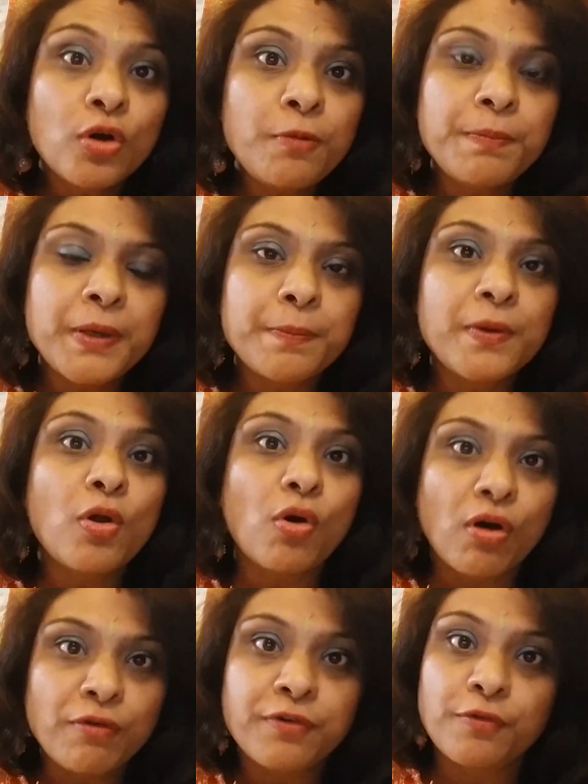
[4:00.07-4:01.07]
good people
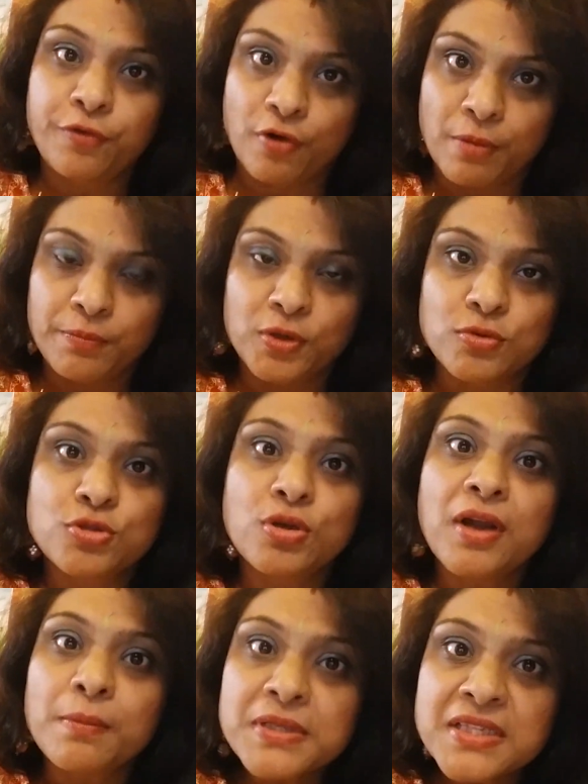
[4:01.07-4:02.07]
off from you. So
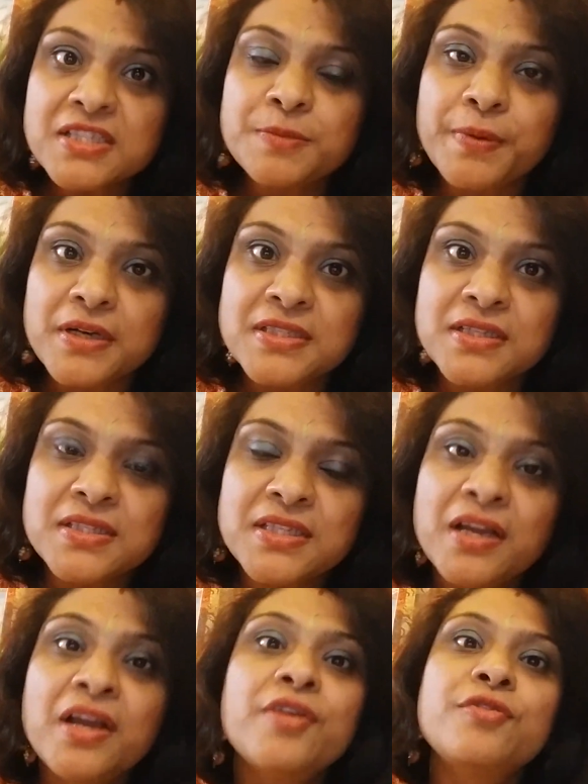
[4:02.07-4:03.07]
number six persons,
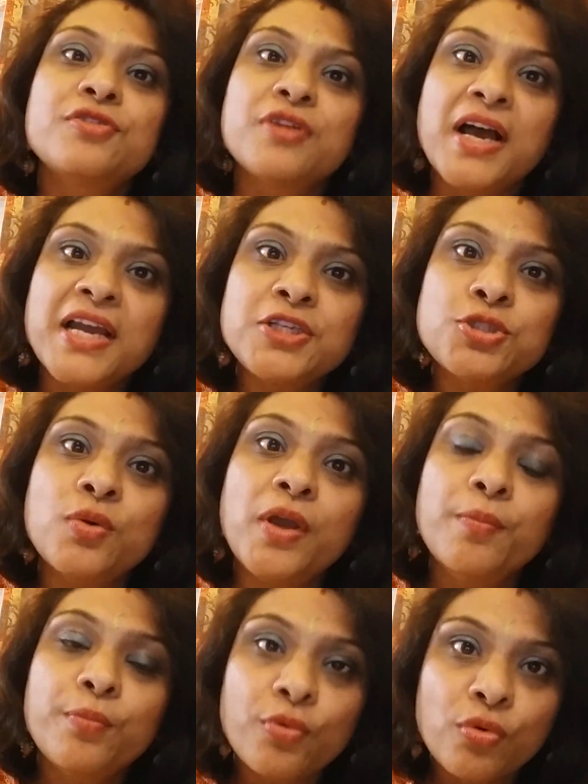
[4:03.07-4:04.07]
try to
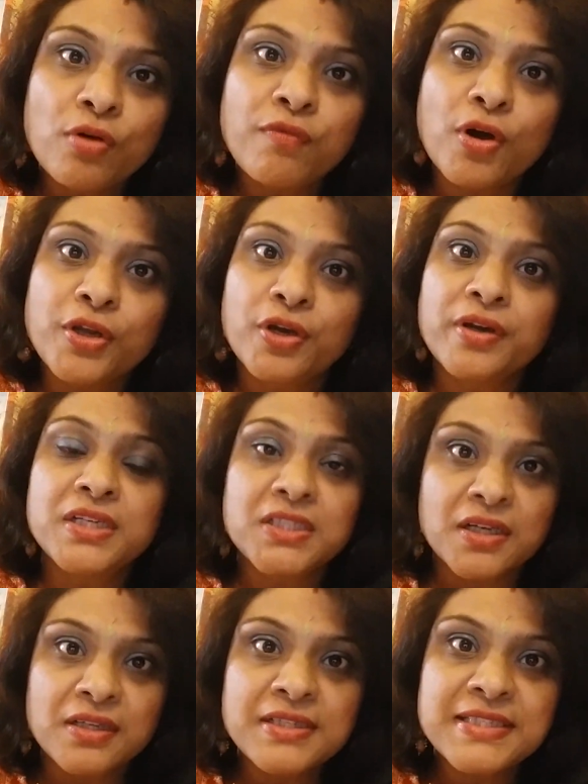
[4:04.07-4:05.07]
improve on your
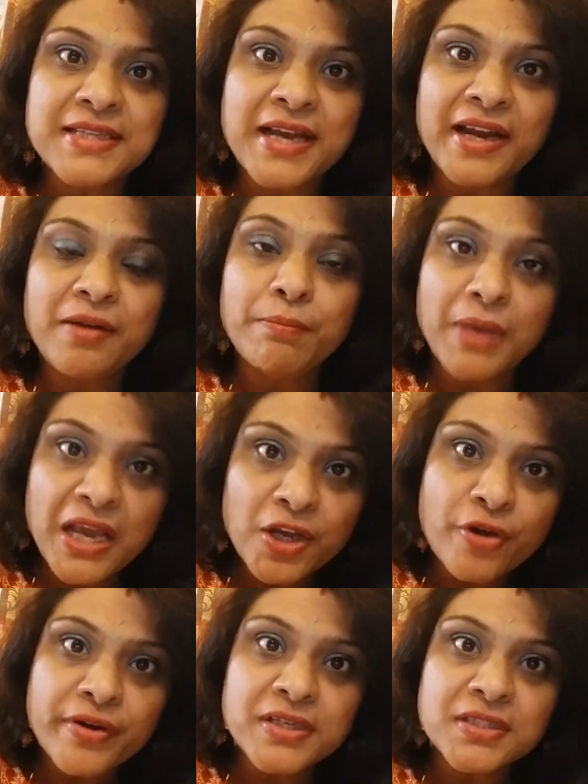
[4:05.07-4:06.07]
internal side, make
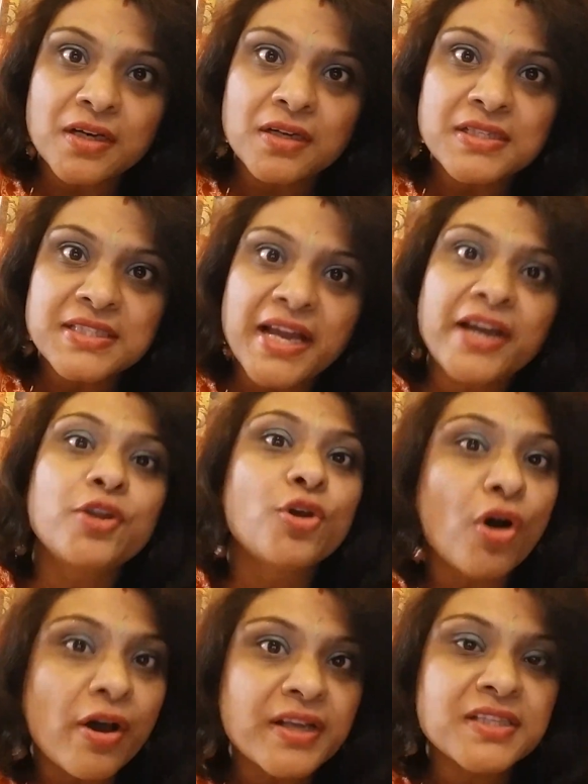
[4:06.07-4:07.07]
your internal side
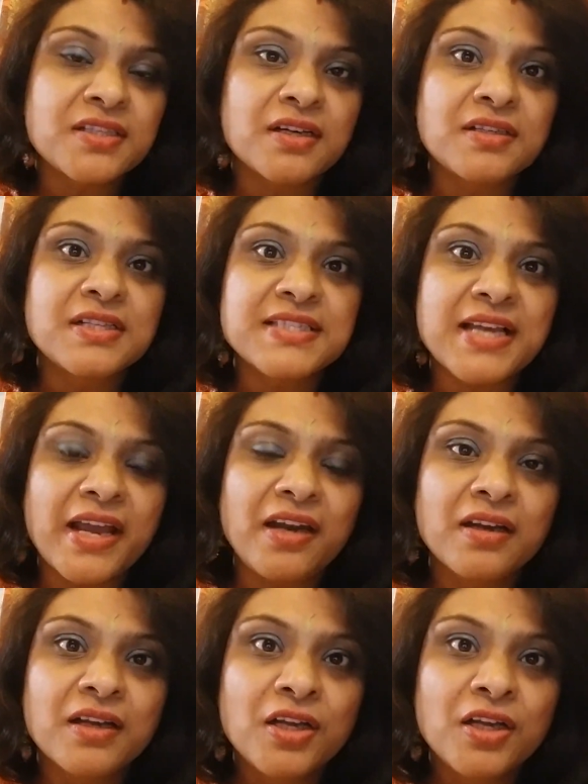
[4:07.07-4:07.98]
your external side.